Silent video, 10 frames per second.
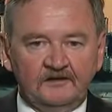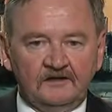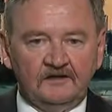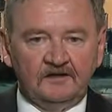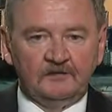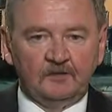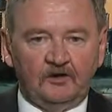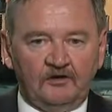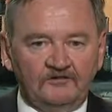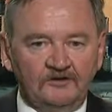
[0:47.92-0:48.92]

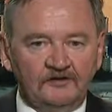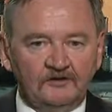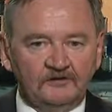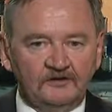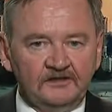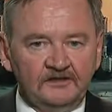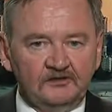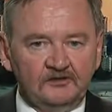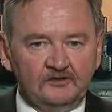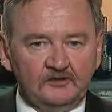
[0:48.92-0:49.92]
of the elderly in
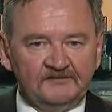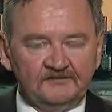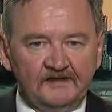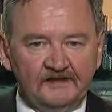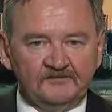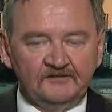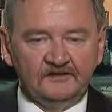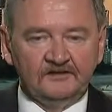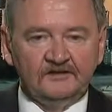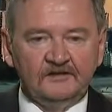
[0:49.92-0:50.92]
the US last
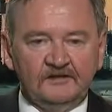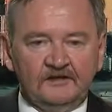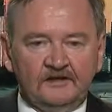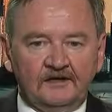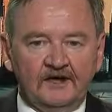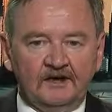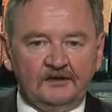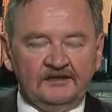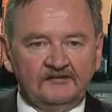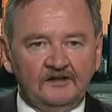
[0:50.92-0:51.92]
year.
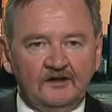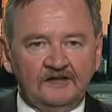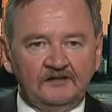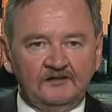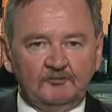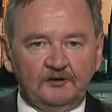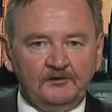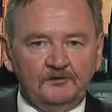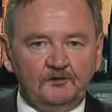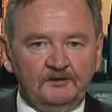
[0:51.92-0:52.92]
It's likely that
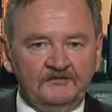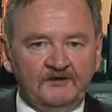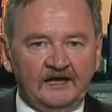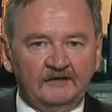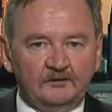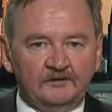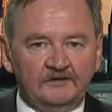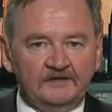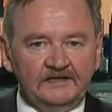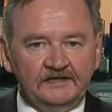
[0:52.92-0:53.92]
both will be available
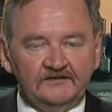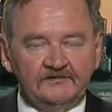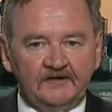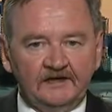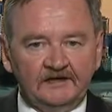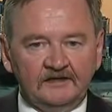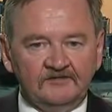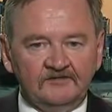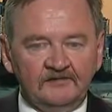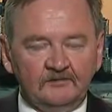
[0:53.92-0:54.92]
in Australia
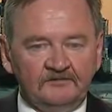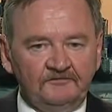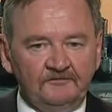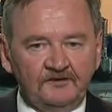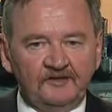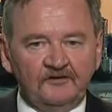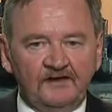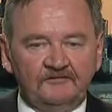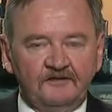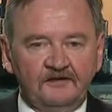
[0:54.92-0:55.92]
next year. We're very
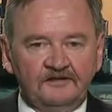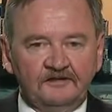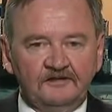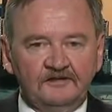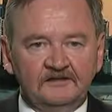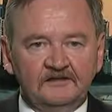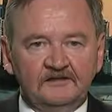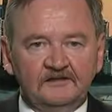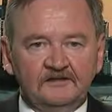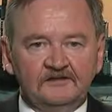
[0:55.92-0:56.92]
gratified to hear
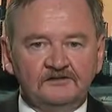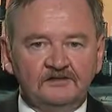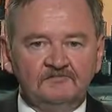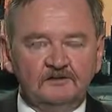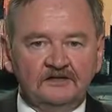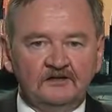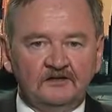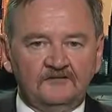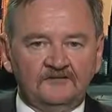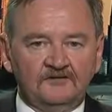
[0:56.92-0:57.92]
the Chief
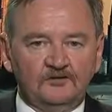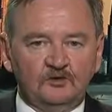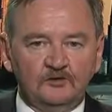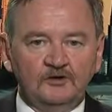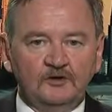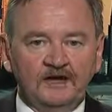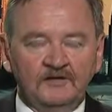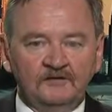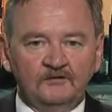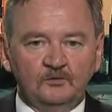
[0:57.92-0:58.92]
Medical Officer talk
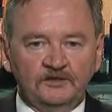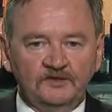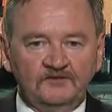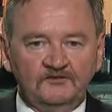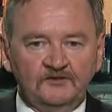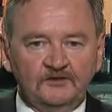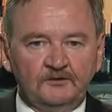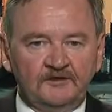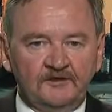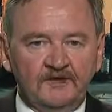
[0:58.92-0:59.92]
about the work he's doing
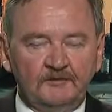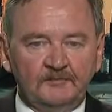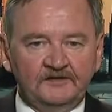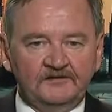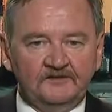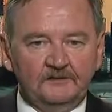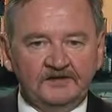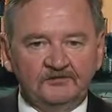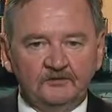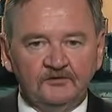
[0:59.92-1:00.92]
with the companies to
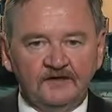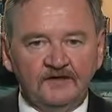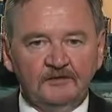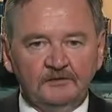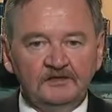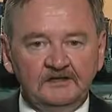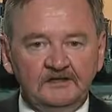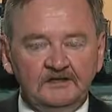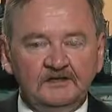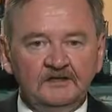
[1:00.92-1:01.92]
make sure they come
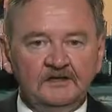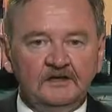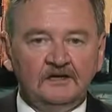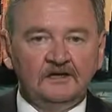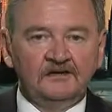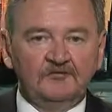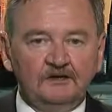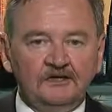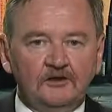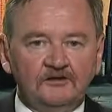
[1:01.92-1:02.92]
here. There have
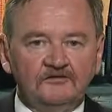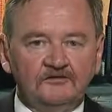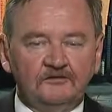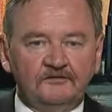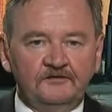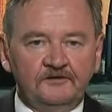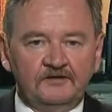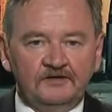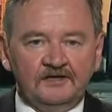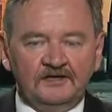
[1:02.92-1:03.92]
been lots of
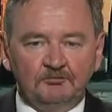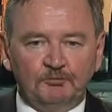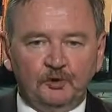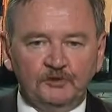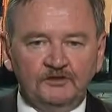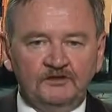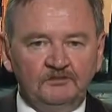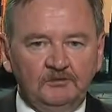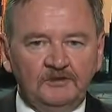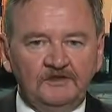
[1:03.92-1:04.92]
important
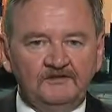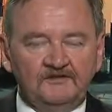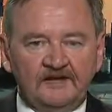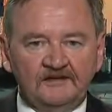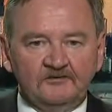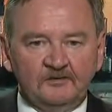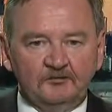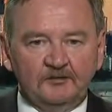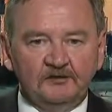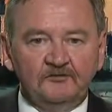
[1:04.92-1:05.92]
community studies
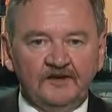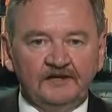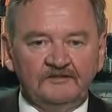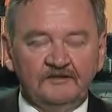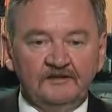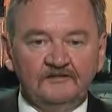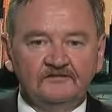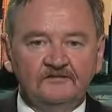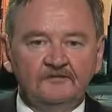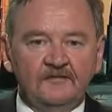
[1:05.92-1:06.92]
with both
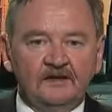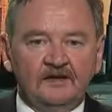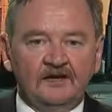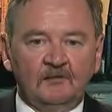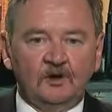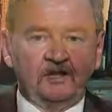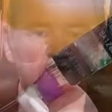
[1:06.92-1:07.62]
vaccines, and while